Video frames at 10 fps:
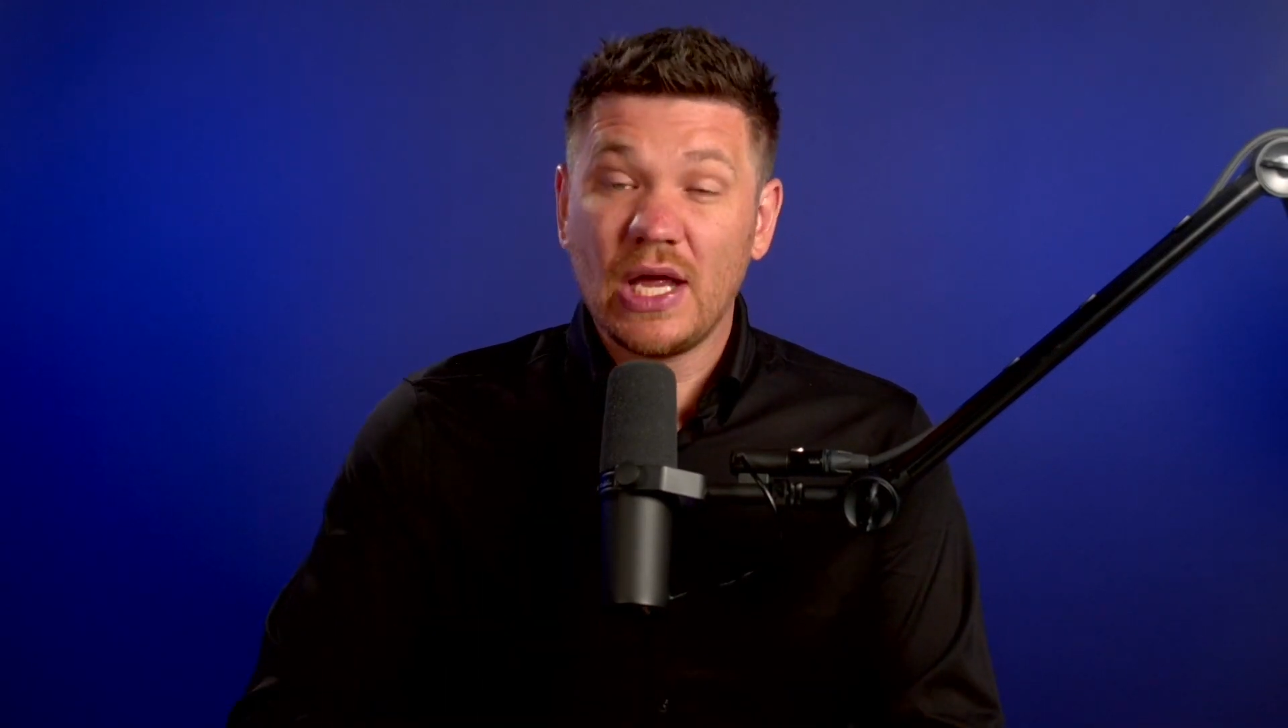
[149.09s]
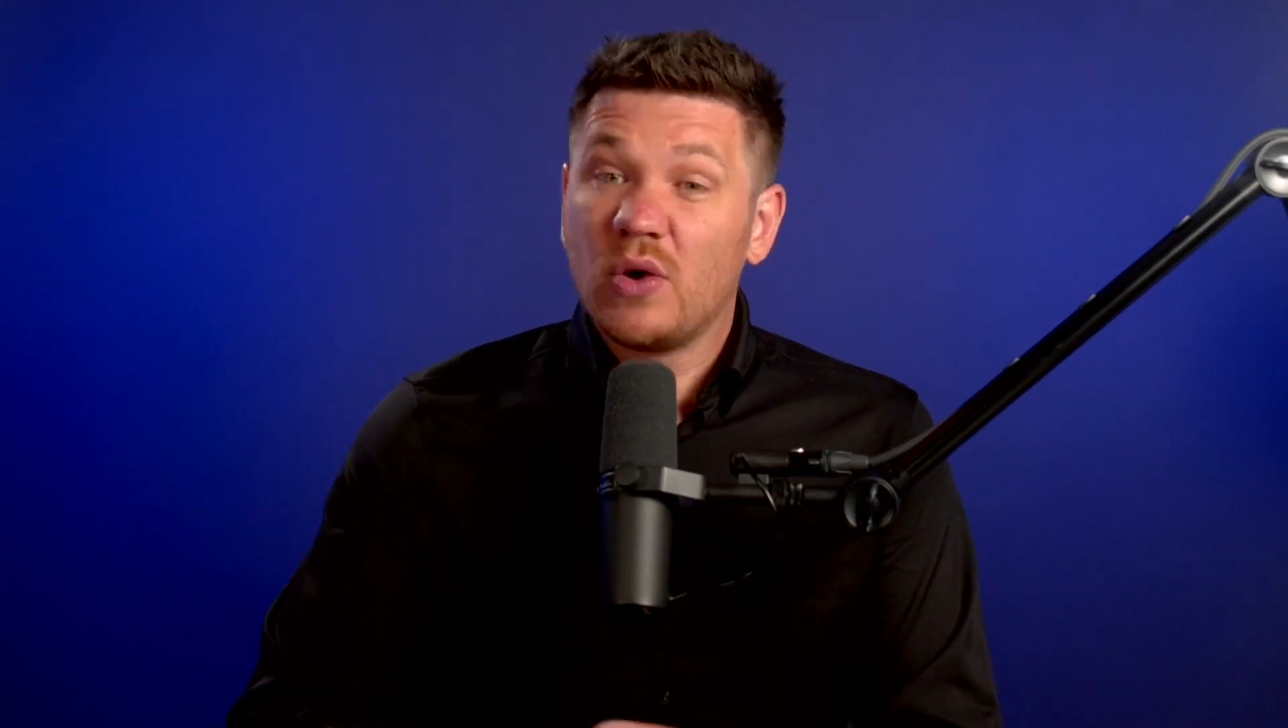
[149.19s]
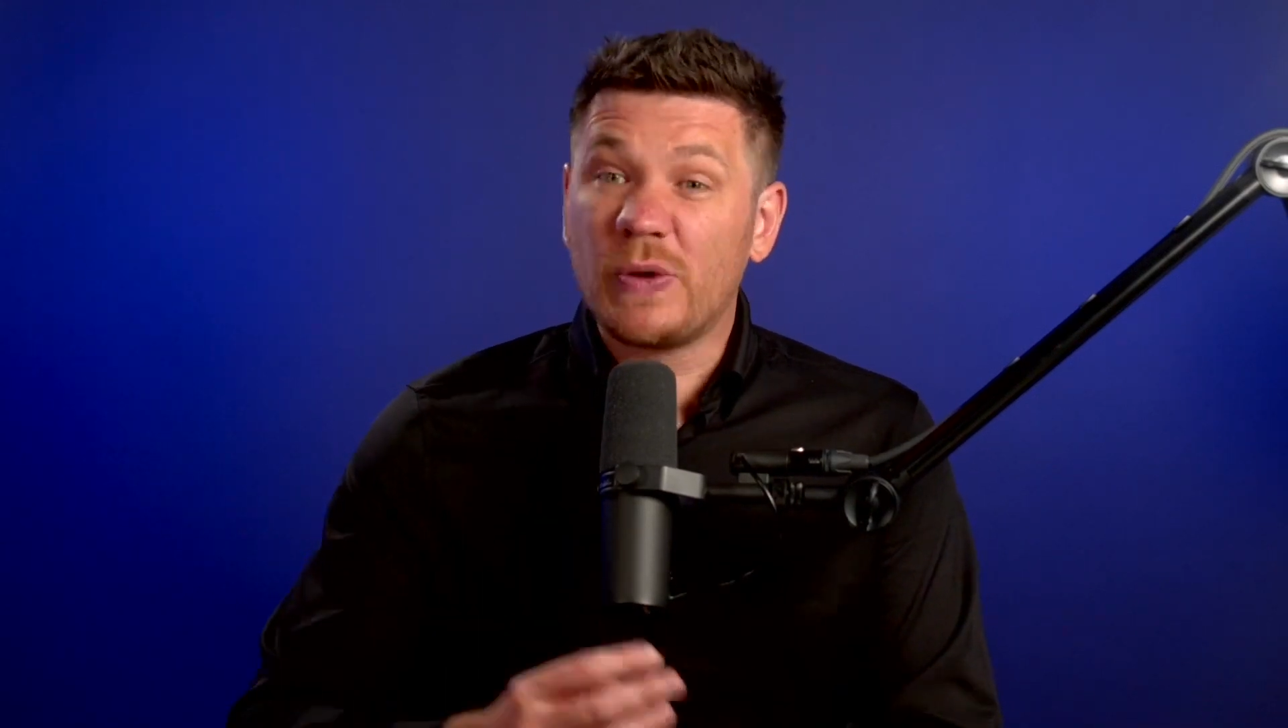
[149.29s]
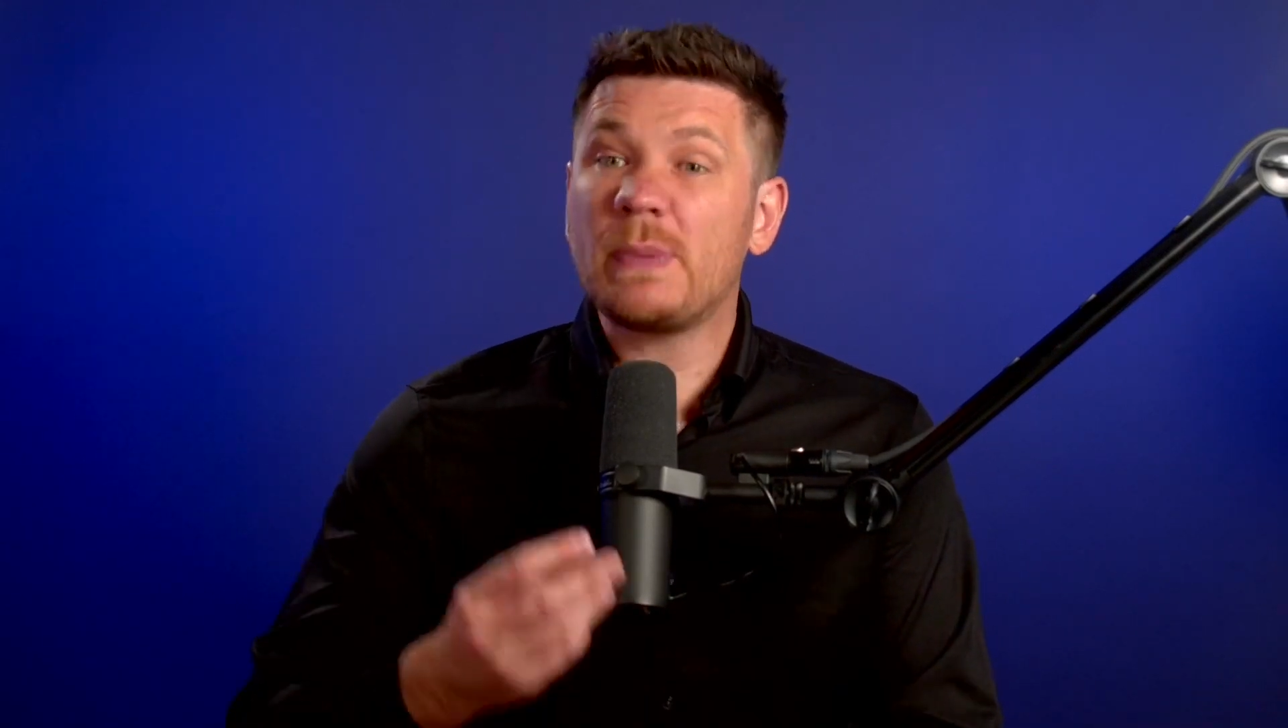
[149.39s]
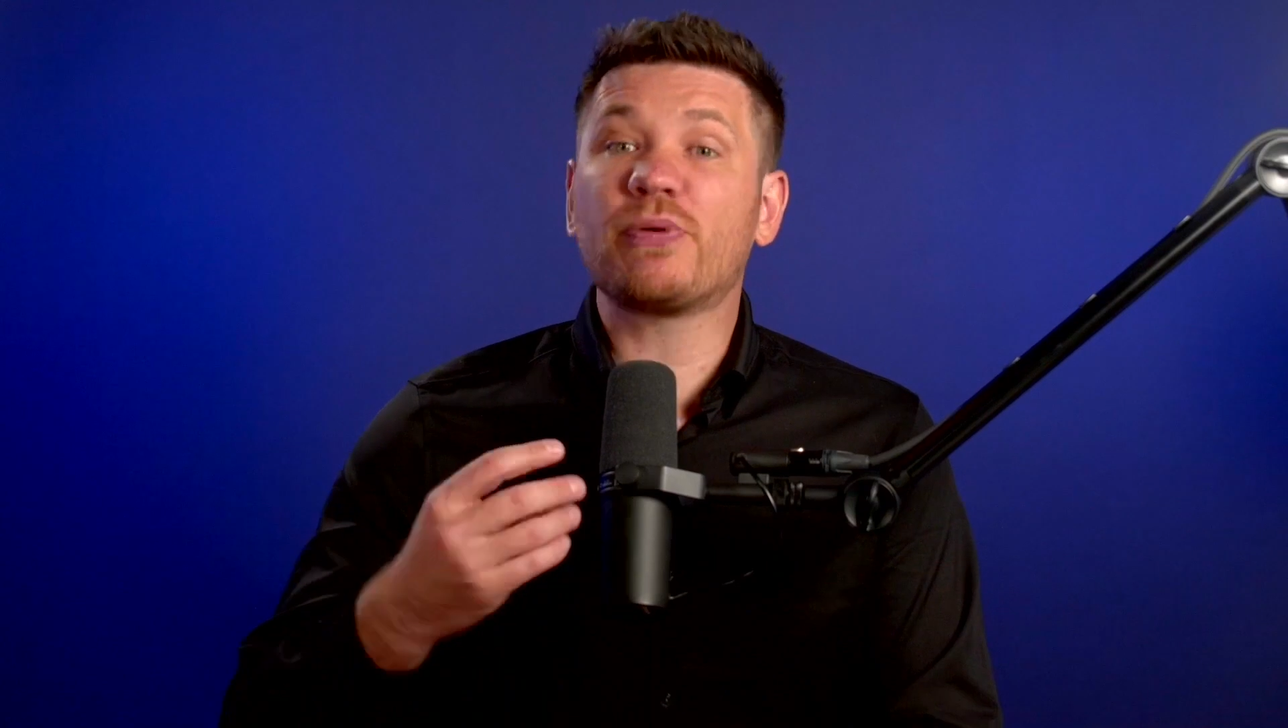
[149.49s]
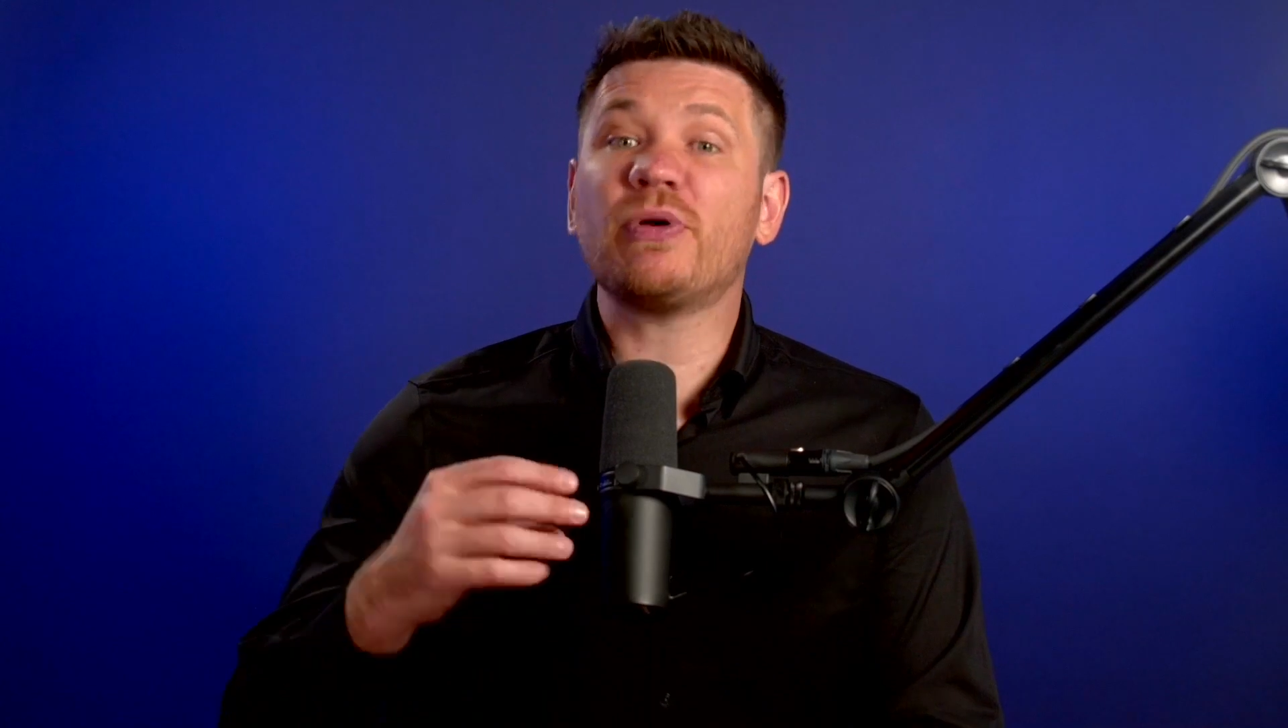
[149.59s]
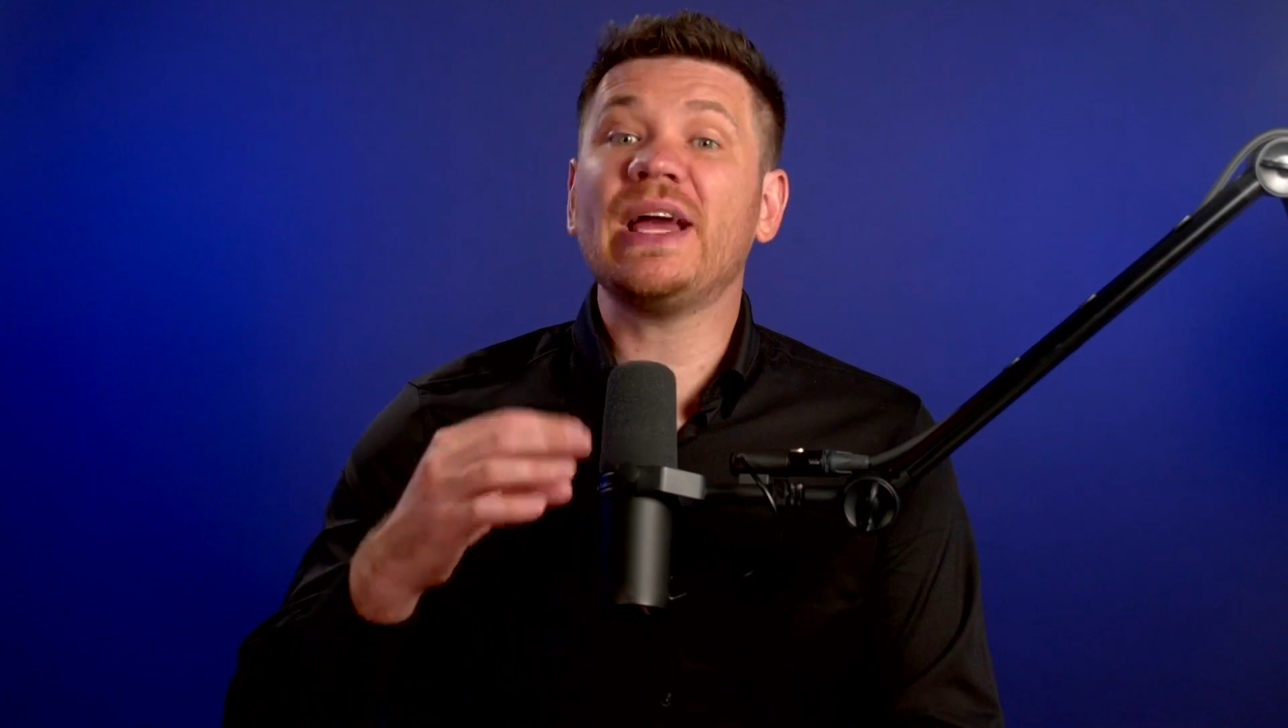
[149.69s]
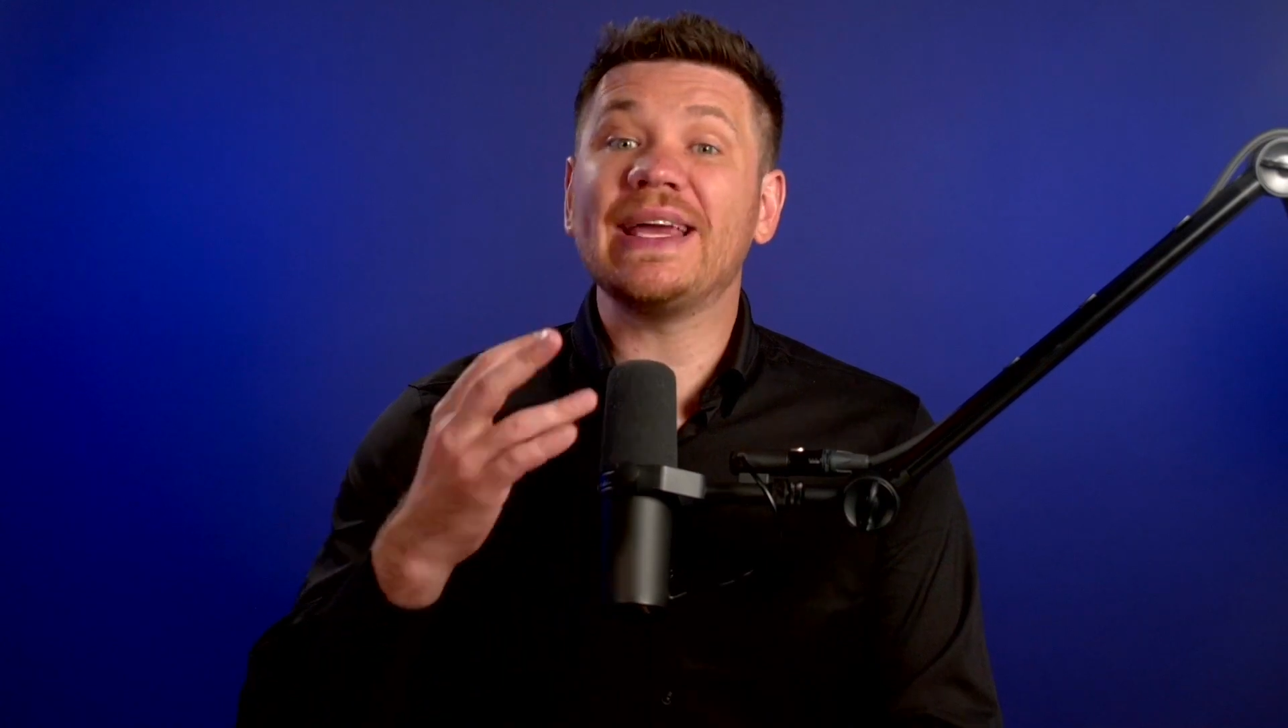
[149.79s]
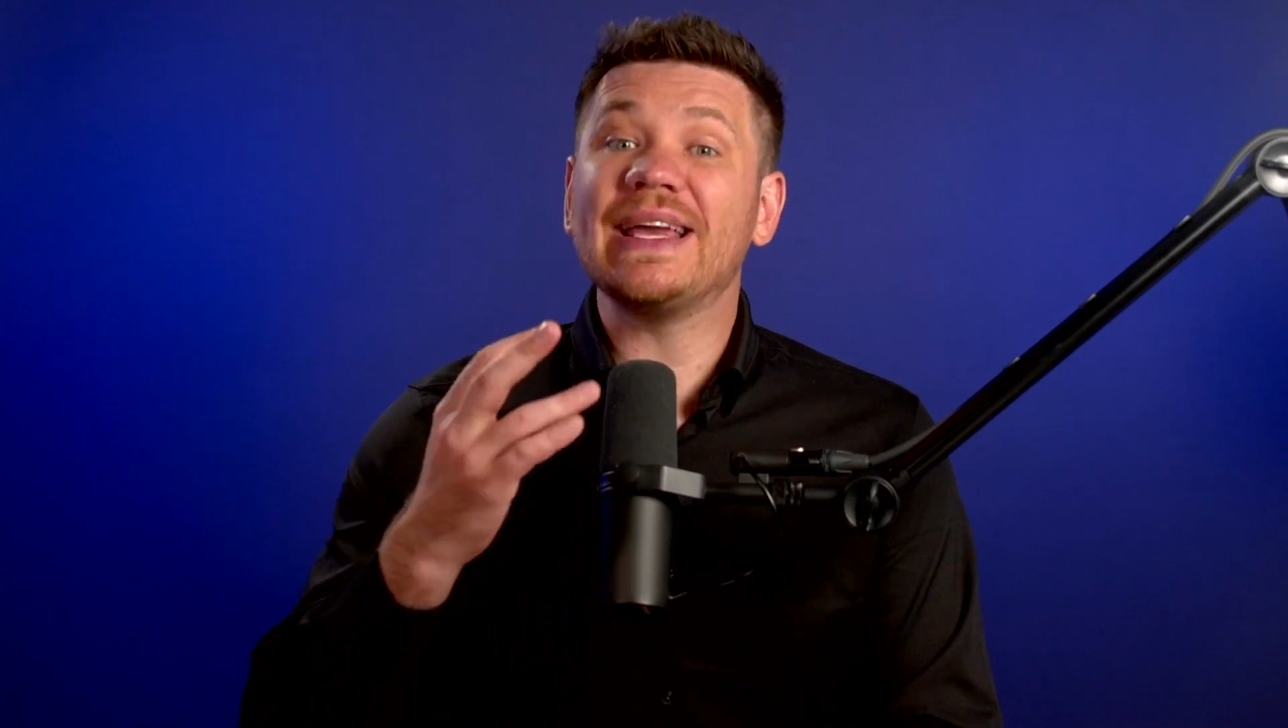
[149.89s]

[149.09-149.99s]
We pray